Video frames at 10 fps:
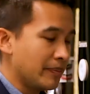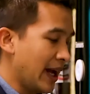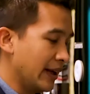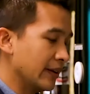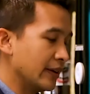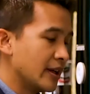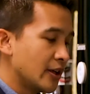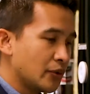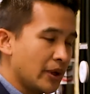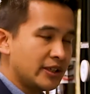pattern,
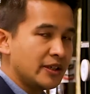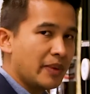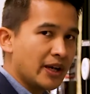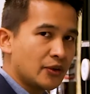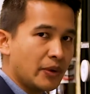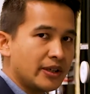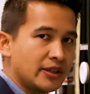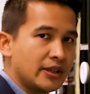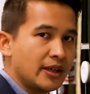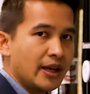twenty by
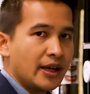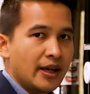twenty